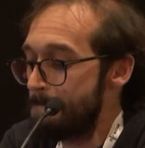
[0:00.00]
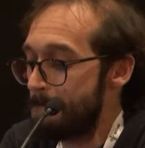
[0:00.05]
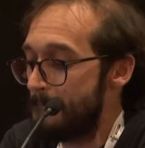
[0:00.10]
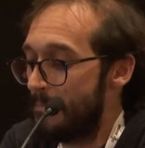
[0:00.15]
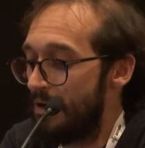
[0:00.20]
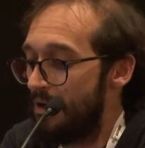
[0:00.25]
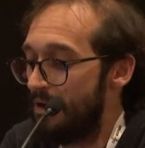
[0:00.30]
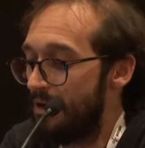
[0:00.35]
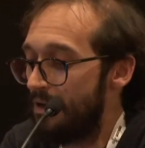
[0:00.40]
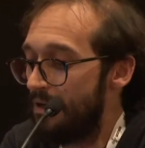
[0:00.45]

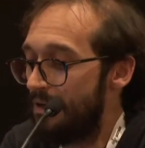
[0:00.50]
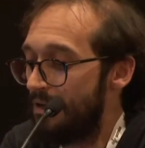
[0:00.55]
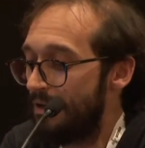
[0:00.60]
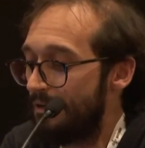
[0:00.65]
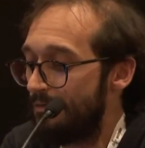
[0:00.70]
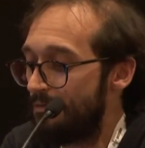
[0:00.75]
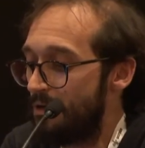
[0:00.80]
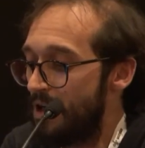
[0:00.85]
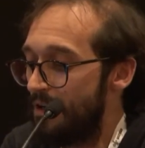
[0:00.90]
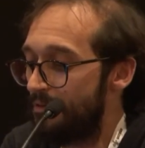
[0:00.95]

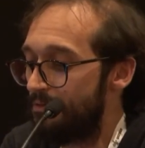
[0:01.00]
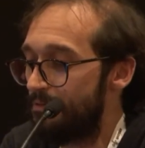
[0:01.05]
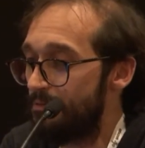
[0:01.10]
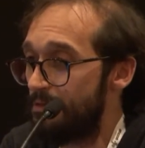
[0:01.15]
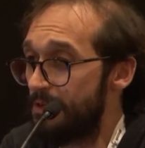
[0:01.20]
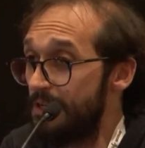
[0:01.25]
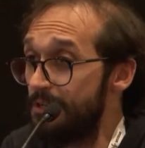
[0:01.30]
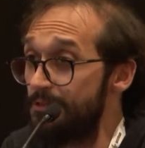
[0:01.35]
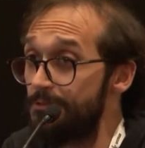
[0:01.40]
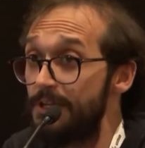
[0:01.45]
Uh, we have,
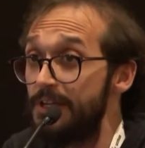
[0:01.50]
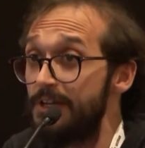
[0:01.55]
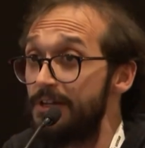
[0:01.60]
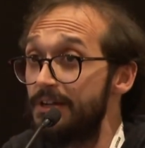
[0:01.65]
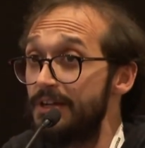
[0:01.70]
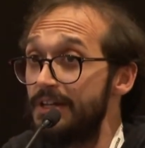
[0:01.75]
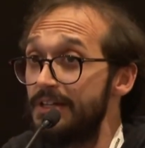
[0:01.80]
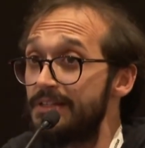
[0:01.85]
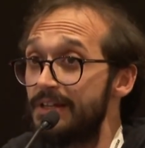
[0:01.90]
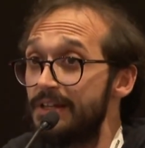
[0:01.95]
here
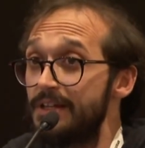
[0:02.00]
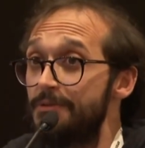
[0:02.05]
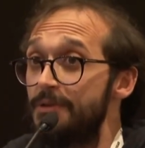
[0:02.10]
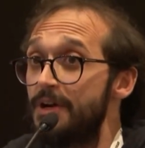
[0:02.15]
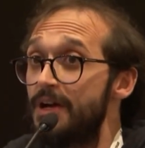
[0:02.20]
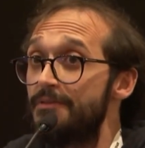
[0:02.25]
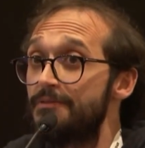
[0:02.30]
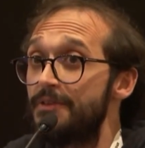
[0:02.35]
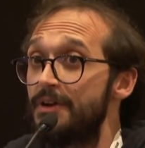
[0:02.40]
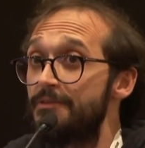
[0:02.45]
in Italy, we
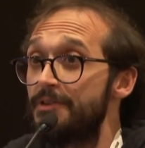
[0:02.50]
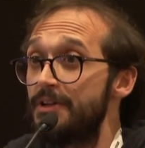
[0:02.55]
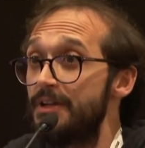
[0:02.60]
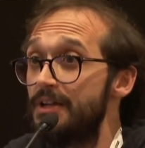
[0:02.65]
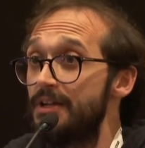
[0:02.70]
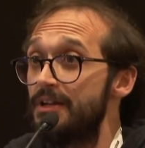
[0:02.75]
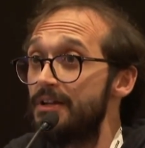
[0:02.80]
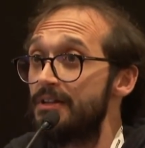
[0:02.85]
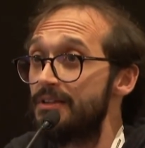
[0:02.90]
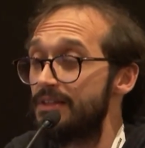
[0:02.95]
have every
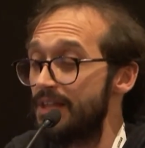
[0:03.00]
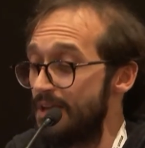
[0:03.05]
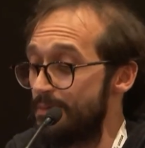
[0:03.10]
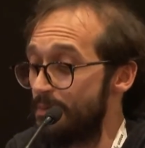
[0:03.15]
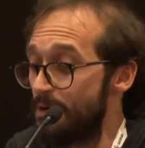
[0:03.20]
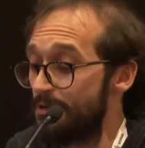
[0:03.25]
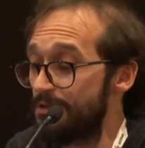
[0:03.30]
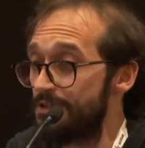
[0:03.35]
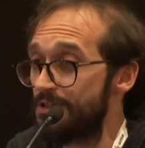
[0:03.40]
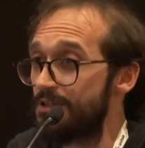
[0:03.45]
year
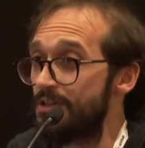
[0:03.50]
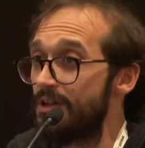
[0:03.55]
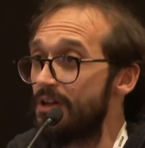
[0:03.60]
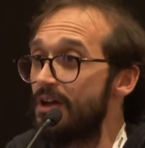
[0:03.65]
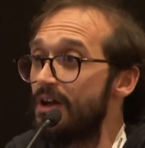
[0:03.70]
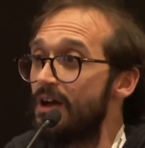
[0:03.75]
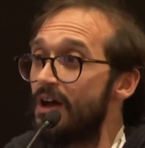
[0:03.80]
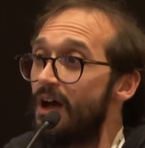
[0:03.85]
demos